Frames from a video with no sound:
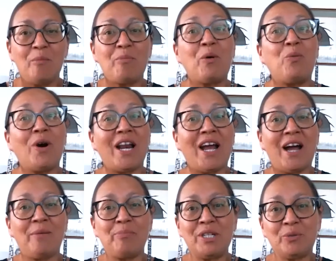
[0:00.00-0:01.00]
But what
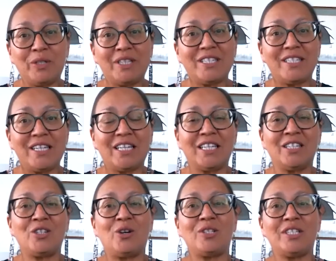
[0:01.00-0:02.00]
happens with the second
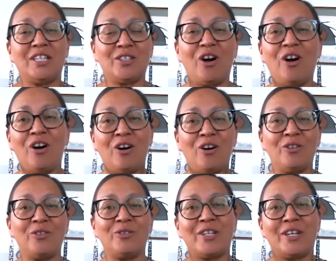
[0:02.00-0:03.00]
dose is all
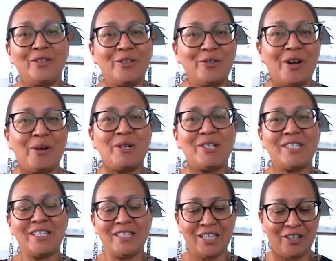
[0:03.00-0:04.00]
those other drummers
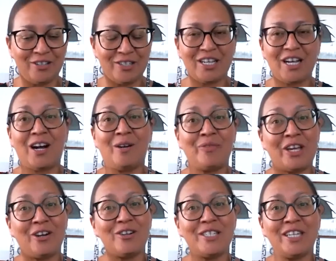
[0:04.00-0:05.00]
and singers come that
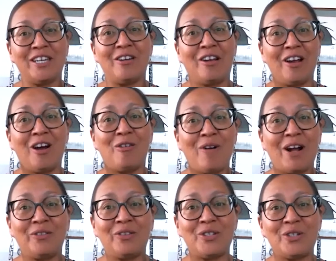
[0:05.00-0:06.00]
are sitting
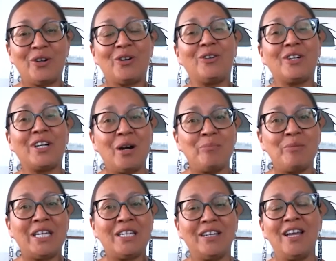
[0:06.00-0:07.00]
around the circle come
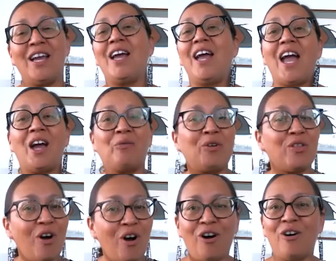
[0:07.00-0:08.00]
in. And with
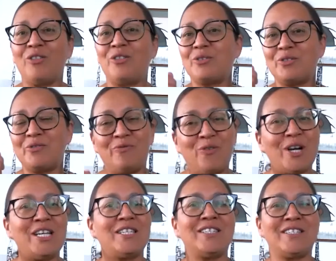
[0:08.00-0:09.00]
all those
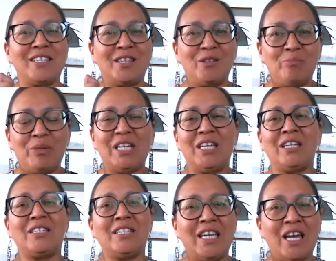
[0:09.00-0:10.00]
voices and the beating
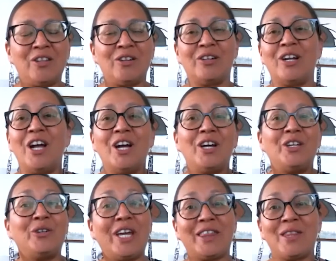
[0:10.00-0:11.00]
together,
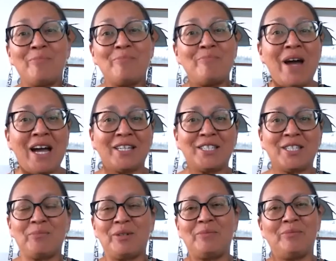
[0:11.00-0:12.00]
you get the
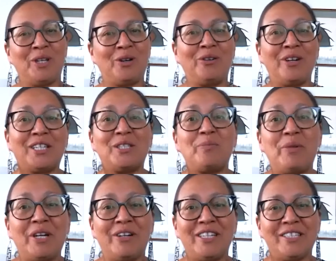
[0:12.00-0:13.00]
maximum, you know,
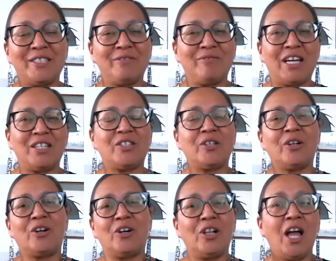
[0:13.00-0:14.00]
experience of that
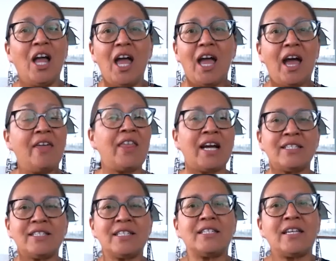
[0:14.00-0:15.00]
circle. And
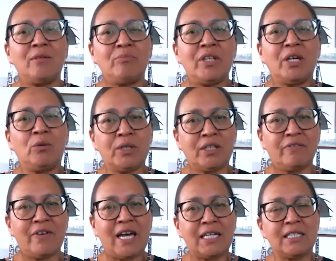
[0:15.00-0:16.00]
that's the same thing with the
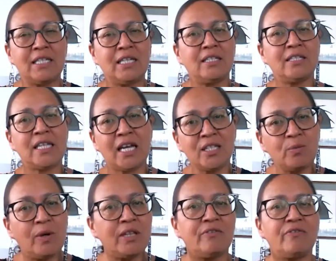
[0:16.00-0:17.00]
vaccines. That's
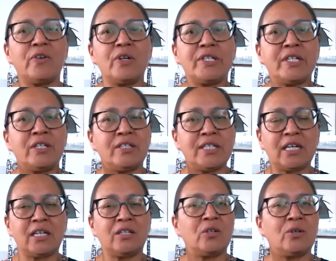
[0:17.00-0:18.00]
why the first and
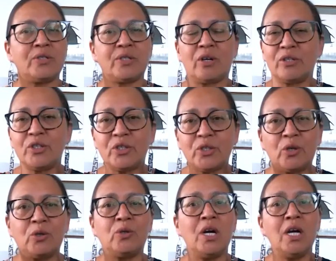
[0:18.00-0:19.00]
second dose are
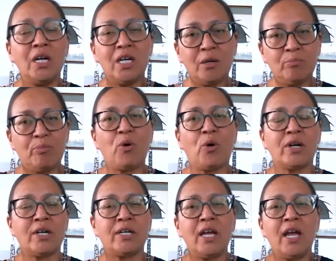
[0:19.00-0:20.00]
so important.